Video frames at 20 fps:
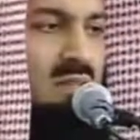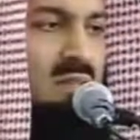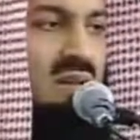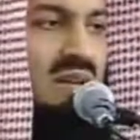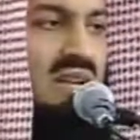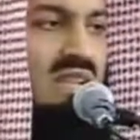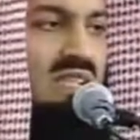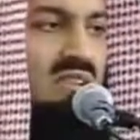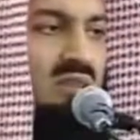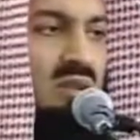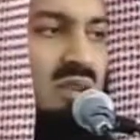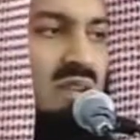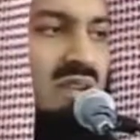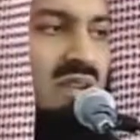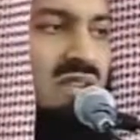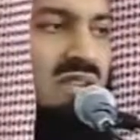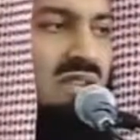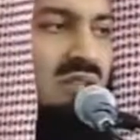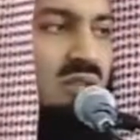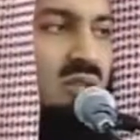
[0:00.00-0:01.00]
But as for the
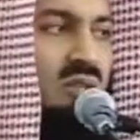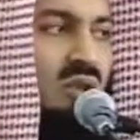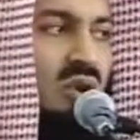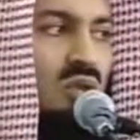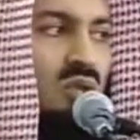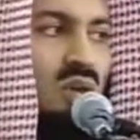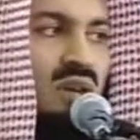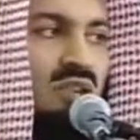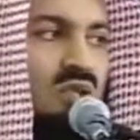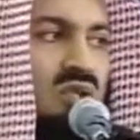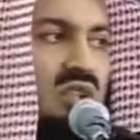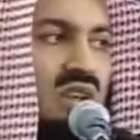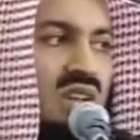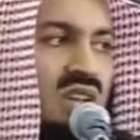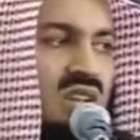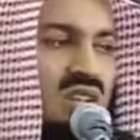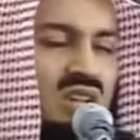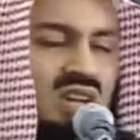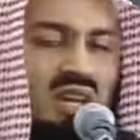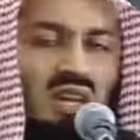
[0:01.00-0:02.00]
rest who don't want to
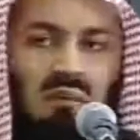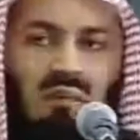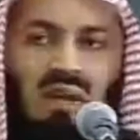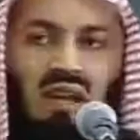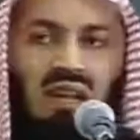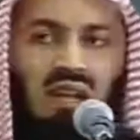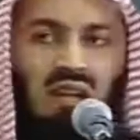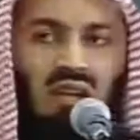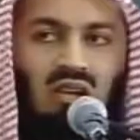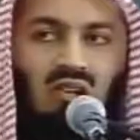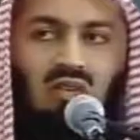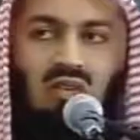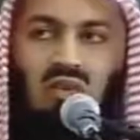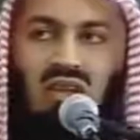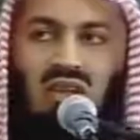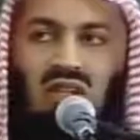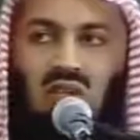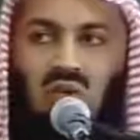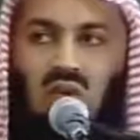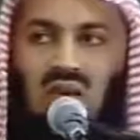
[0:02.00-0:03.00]
change, may Allah not do
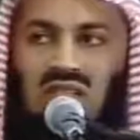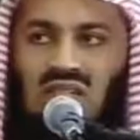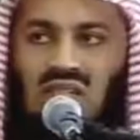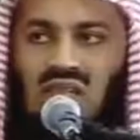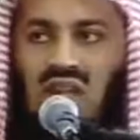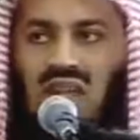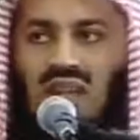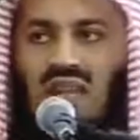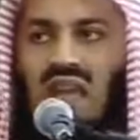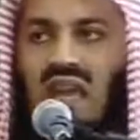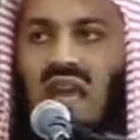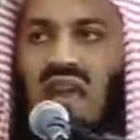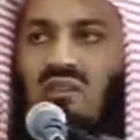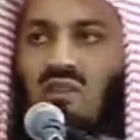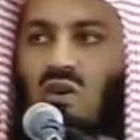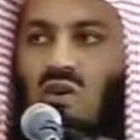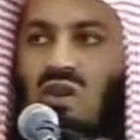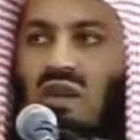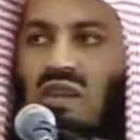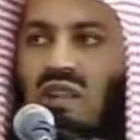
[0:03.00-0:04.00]
that to us. They have
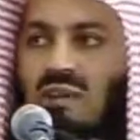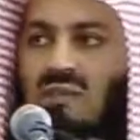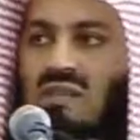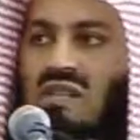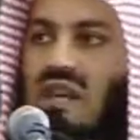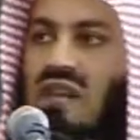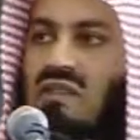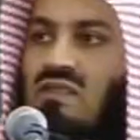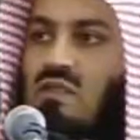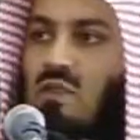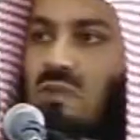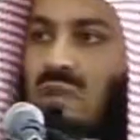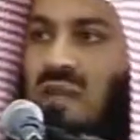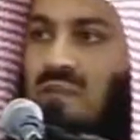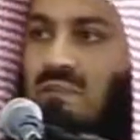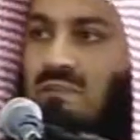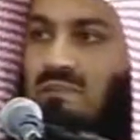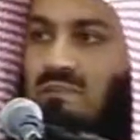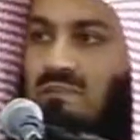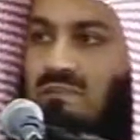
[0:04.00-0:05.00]
only themselves to
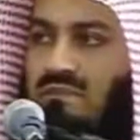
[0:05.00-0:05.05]
blame.